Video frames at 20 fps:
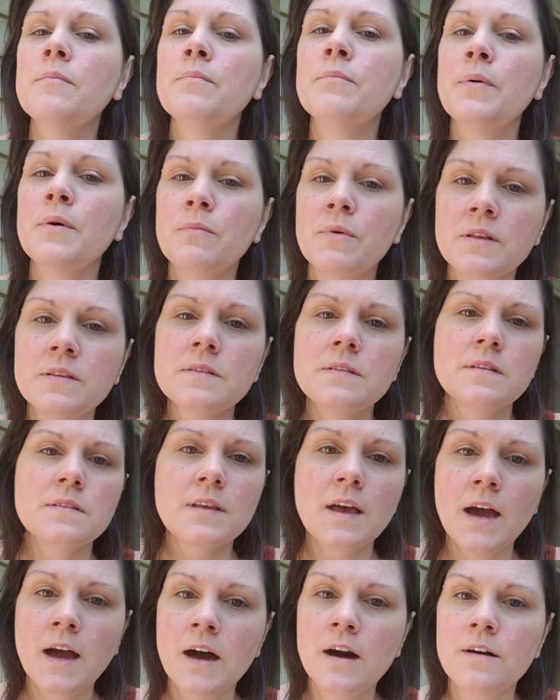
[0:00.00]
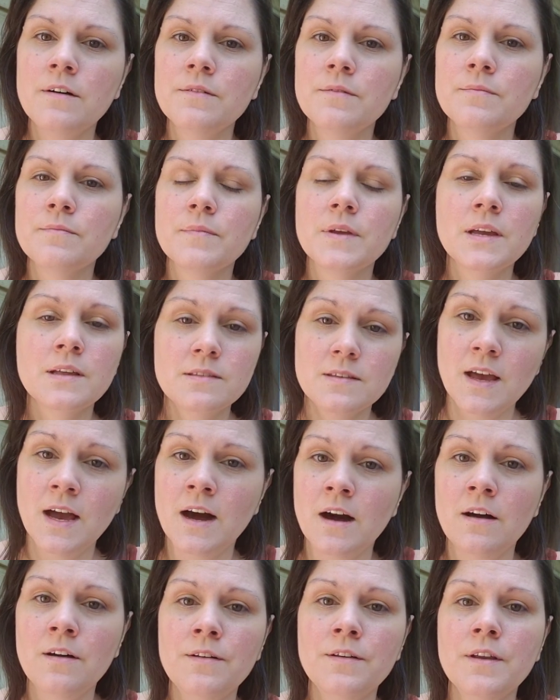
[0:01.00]
But once it's out, it's
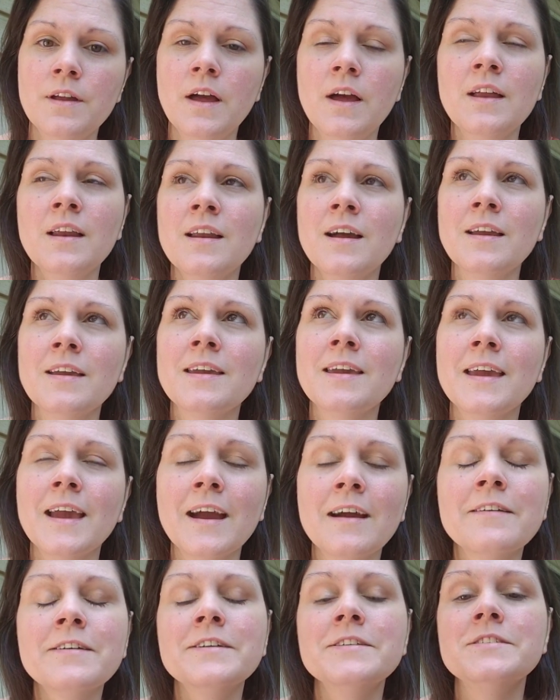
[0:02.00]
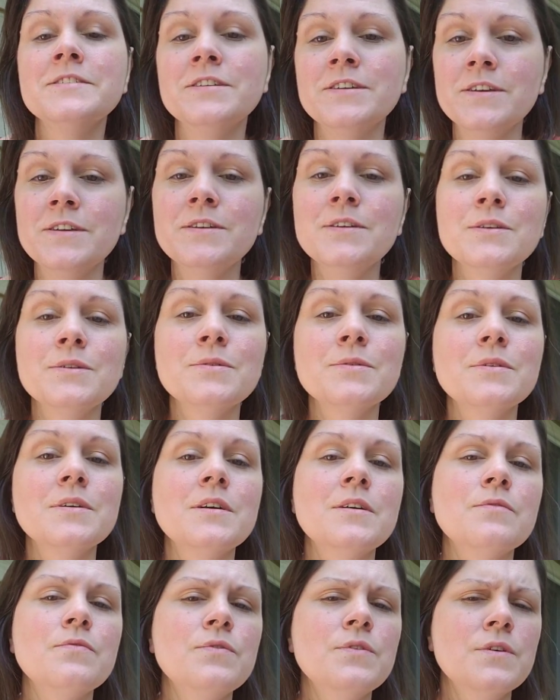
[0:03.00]
out. And I guarantee you,
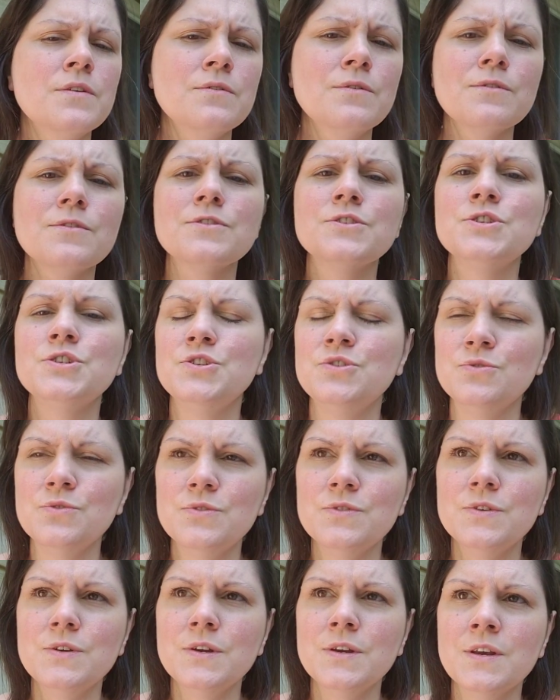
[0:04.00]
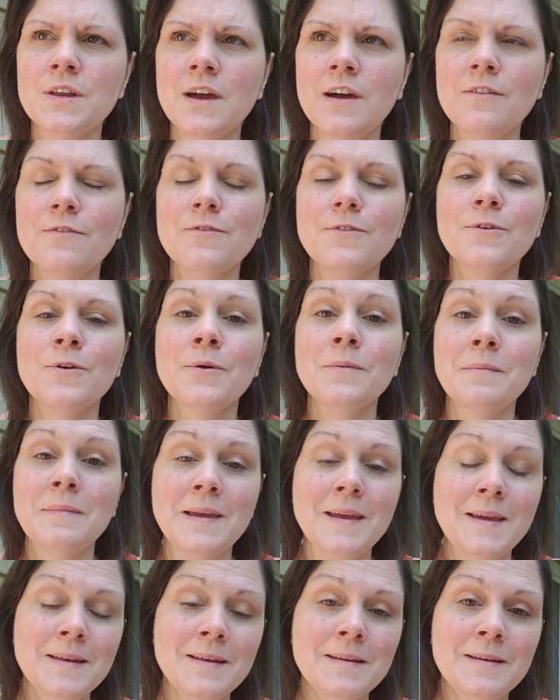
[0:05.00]
if you are juicy enough or
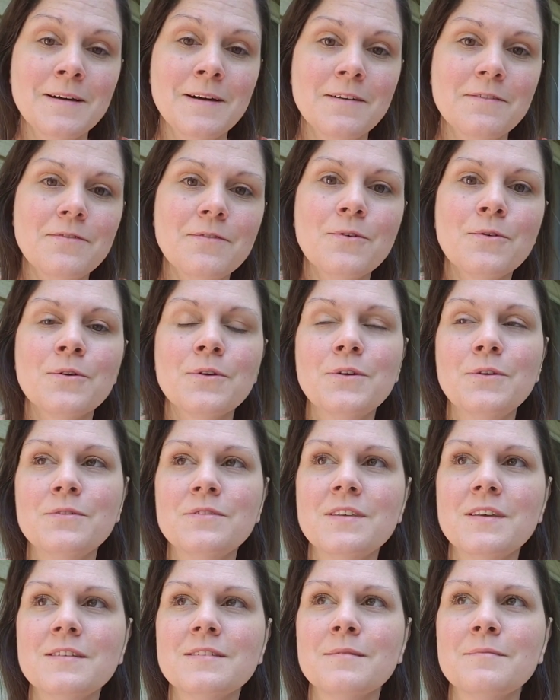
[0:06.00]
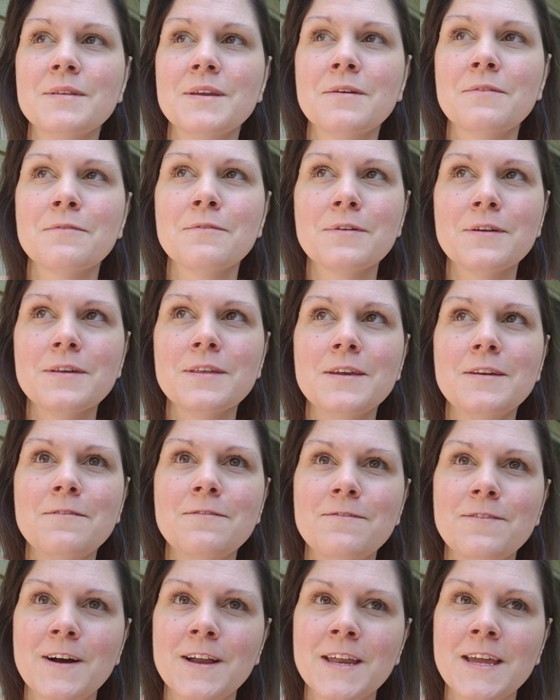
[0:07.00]
mean enough, or you say something really
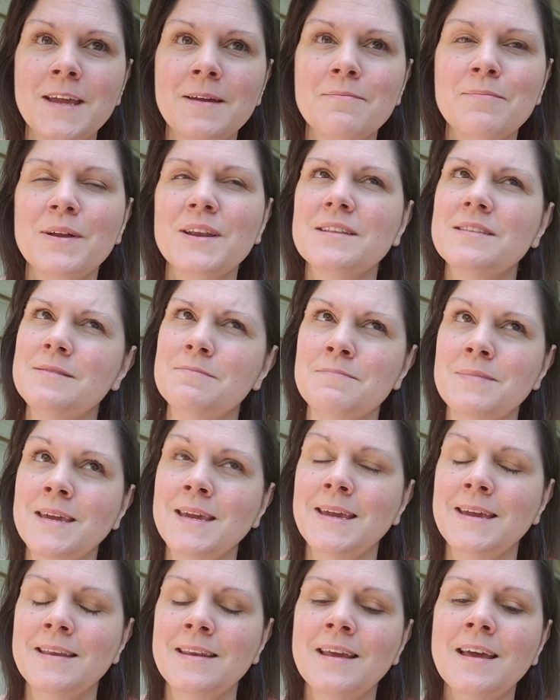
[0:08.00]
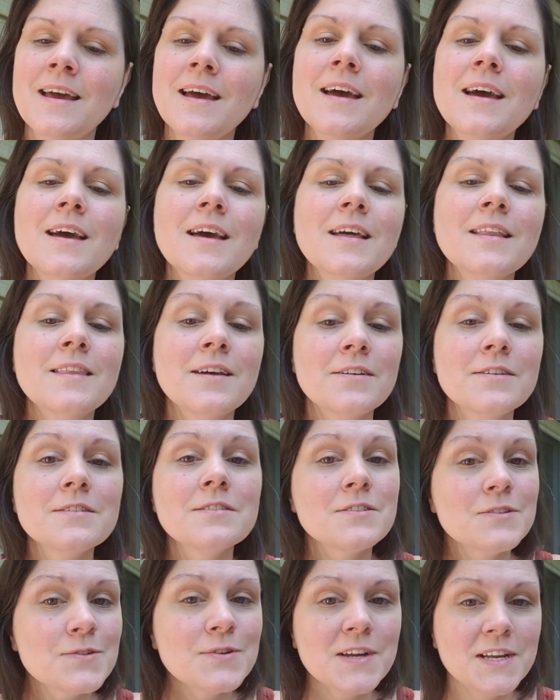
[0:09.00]
funny but it's mean, there's a
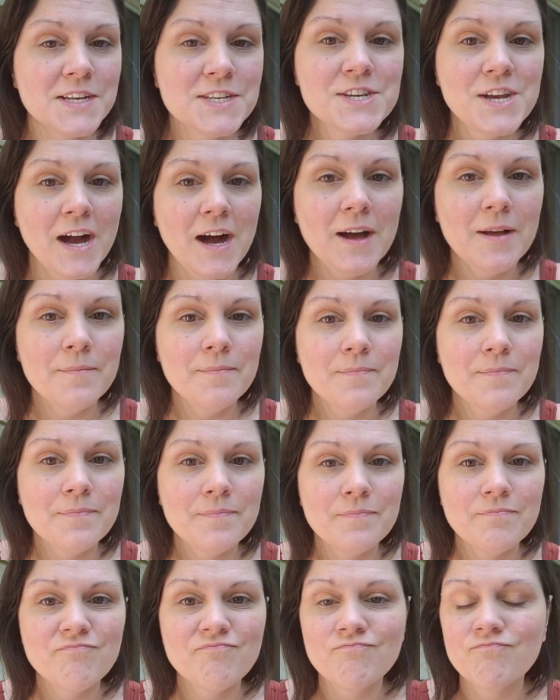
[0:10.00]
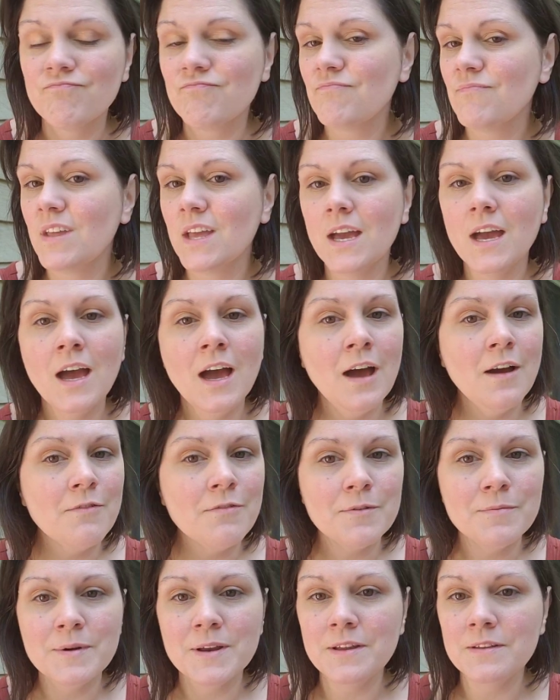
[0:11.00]
screenshot.
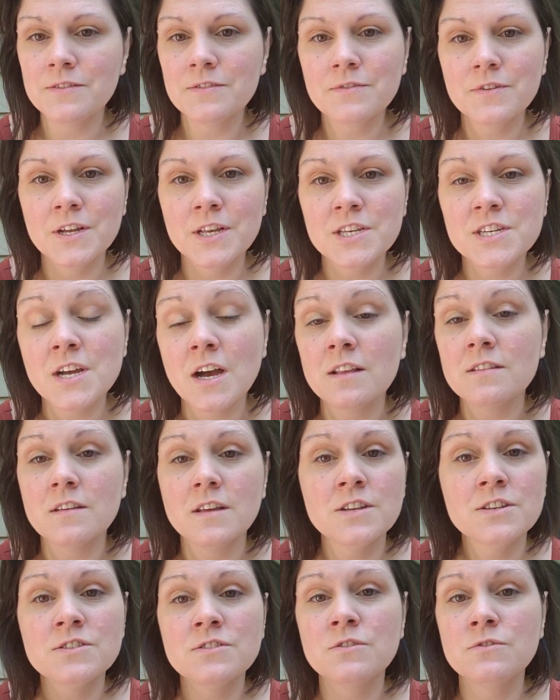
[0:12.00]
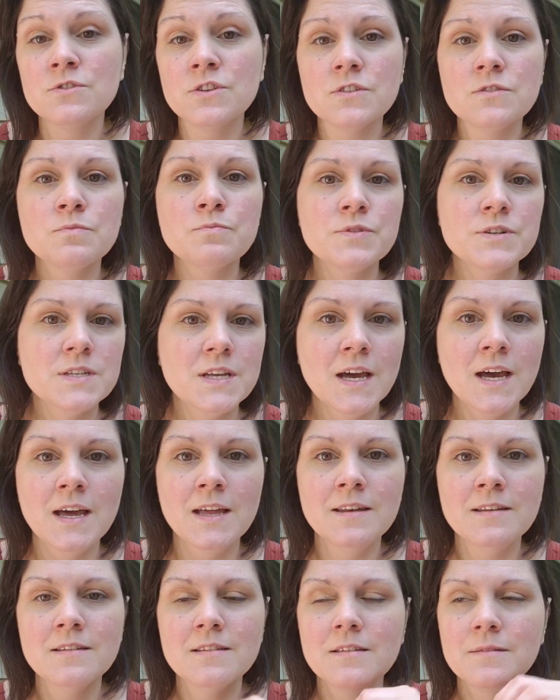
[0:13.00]
Everybody screenshots. And so just
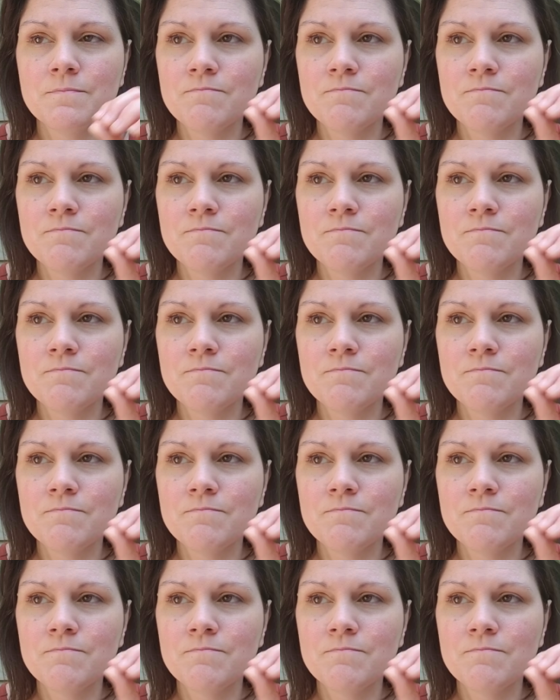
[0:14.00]
pretend